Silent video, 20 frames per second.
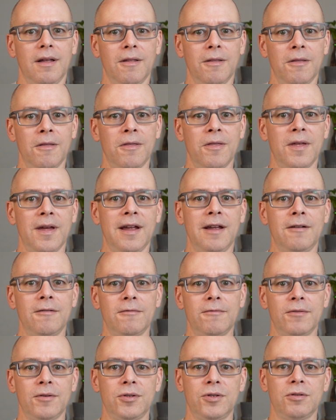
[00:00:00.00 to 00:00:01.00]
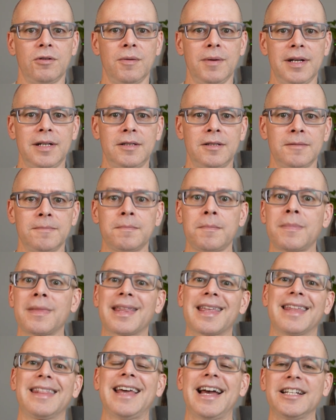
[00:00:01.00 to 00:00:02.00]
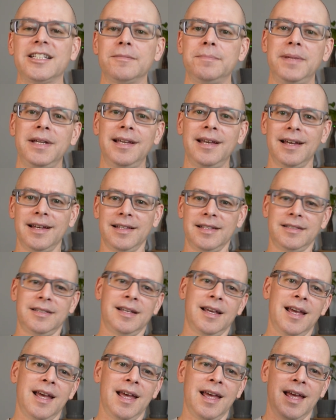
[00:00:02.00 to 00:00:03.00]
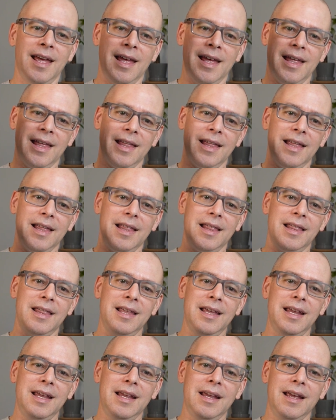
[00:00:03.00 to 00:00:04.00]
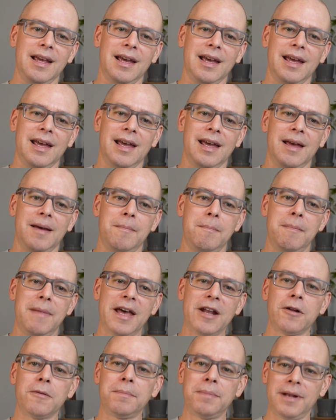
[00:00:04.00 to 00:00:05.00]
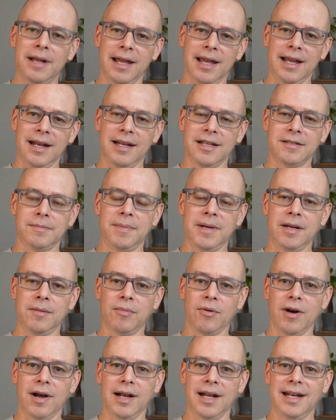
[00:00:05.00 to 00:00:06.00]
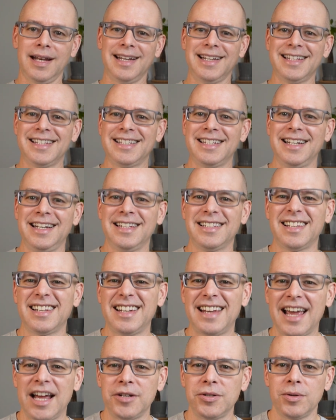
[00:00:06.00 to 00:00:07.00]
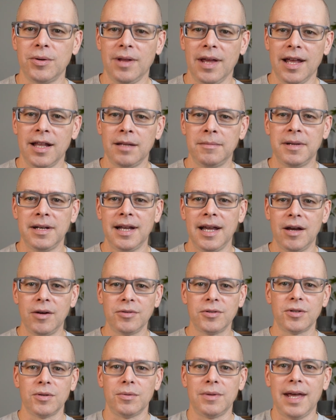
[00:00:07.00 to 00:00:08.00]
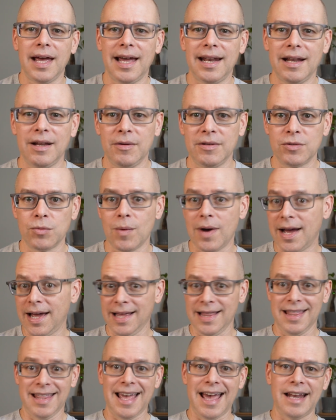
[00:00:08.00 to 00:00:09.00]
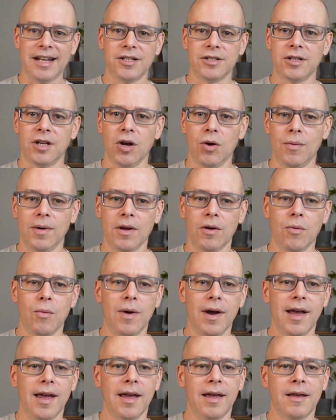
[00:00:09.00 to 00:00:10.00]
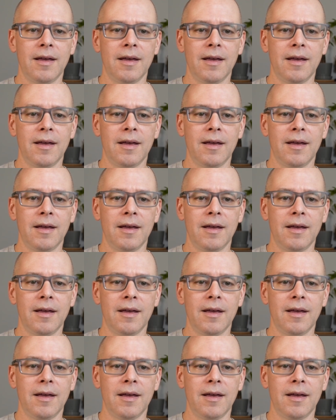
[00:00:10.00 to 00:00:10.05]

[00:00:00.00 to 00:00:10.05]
thing for druids. That's because the metal plane is being brought in and is seen as a natural element now. So that is why that is going away.